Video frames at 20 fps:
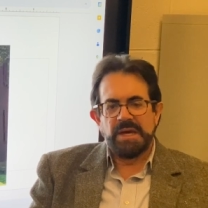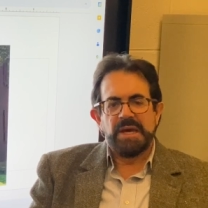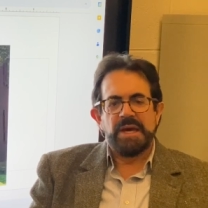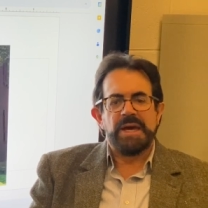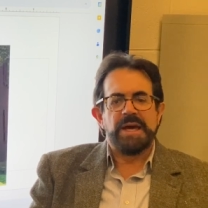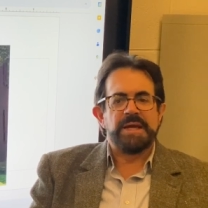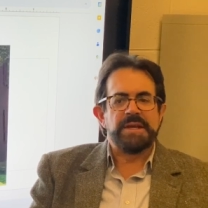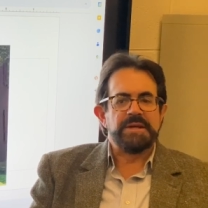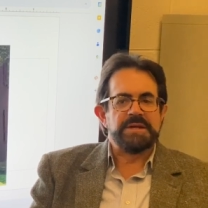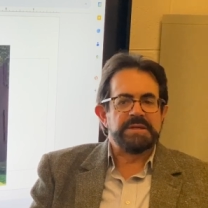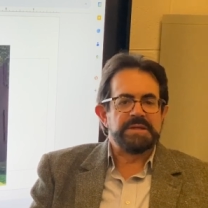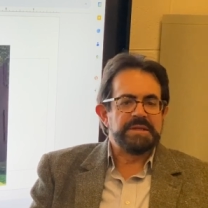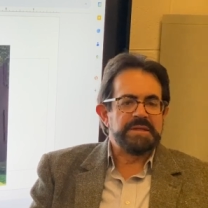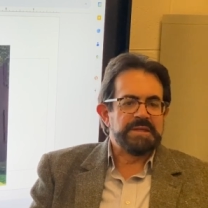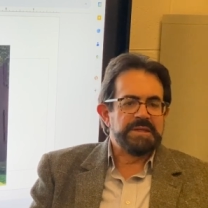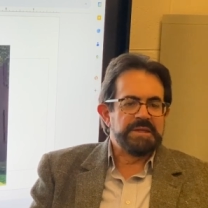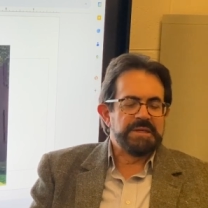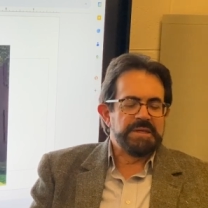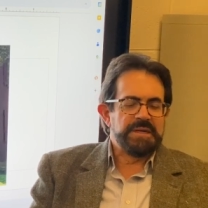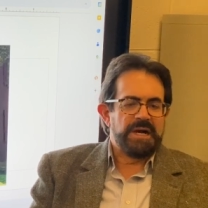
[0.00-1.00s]
And
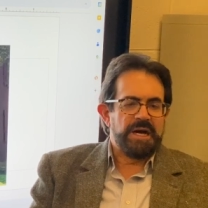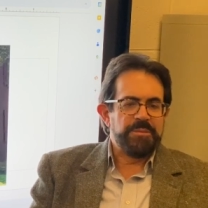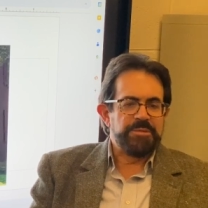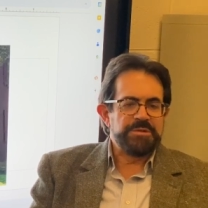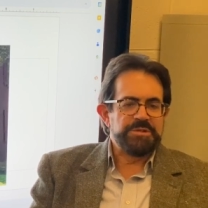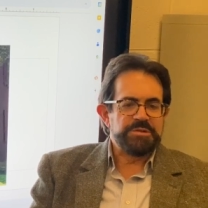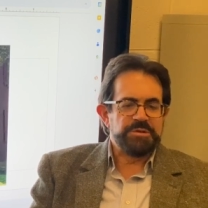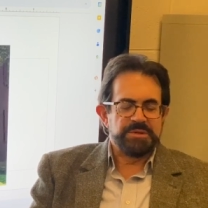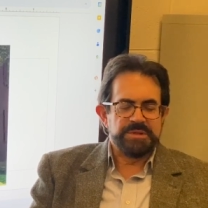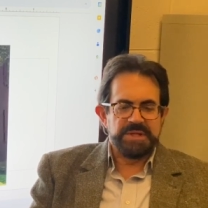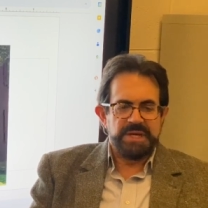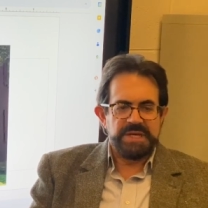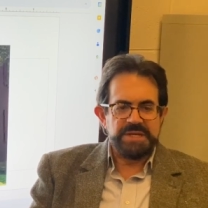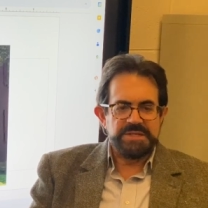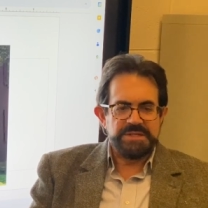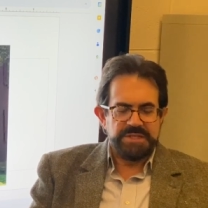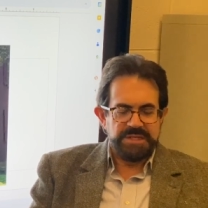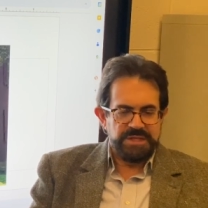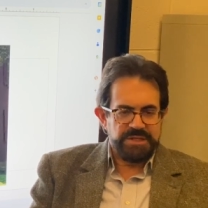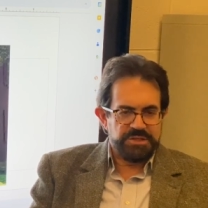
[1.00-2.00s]
up until
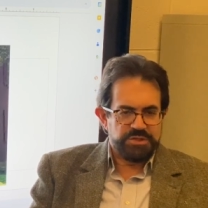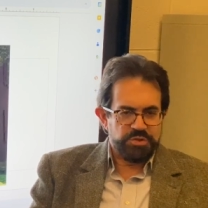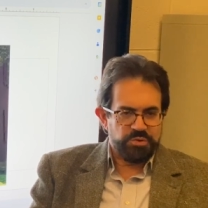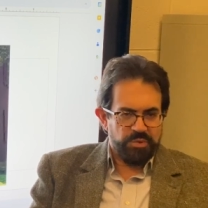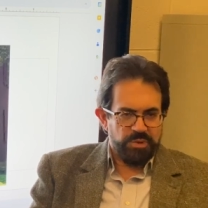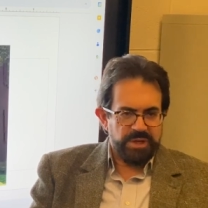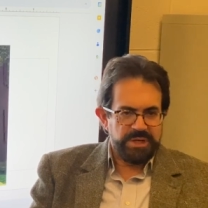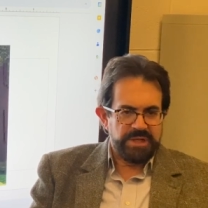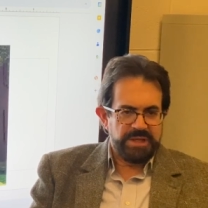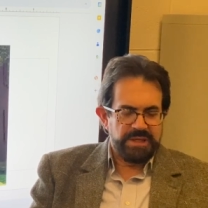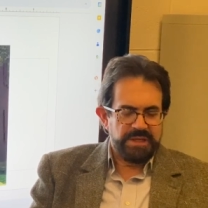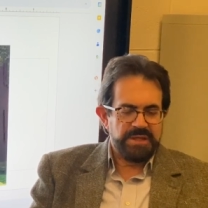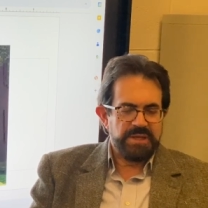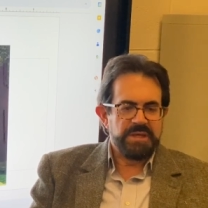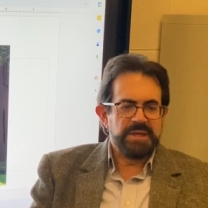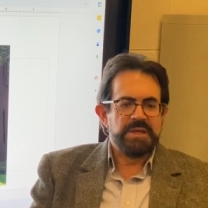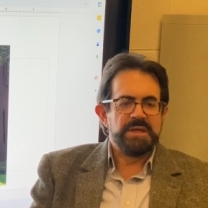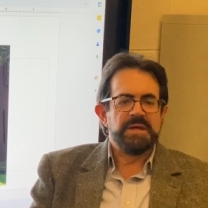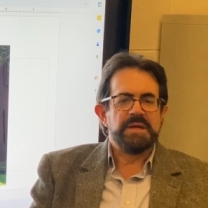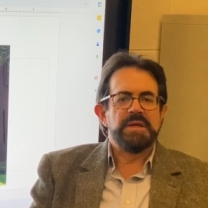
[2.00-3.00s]
1920,
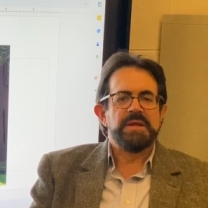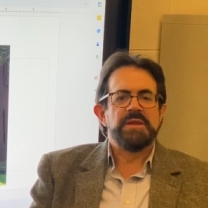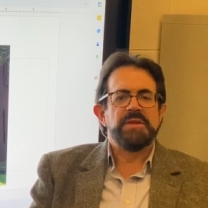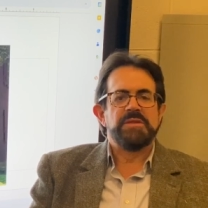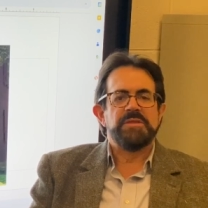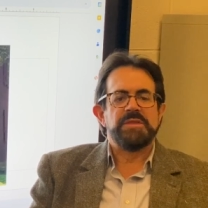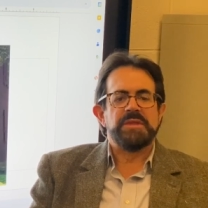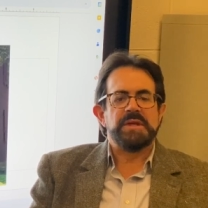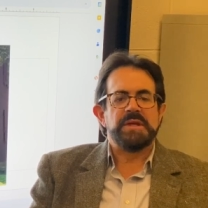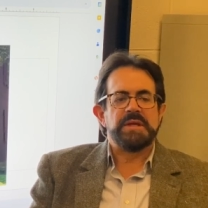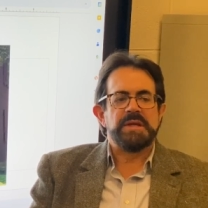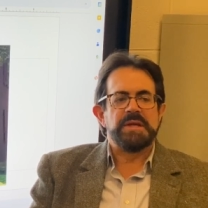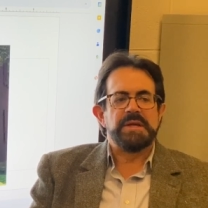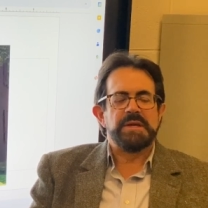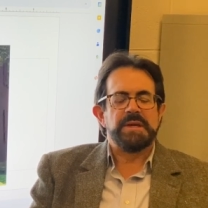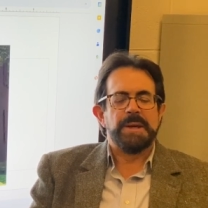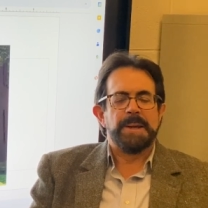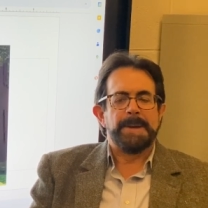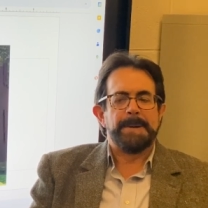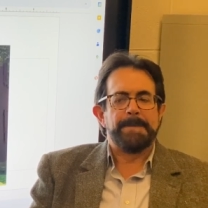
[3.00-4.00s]

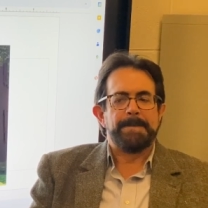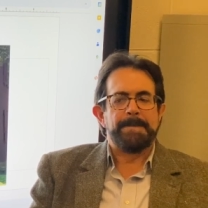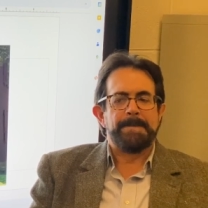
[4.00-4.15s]
the uh,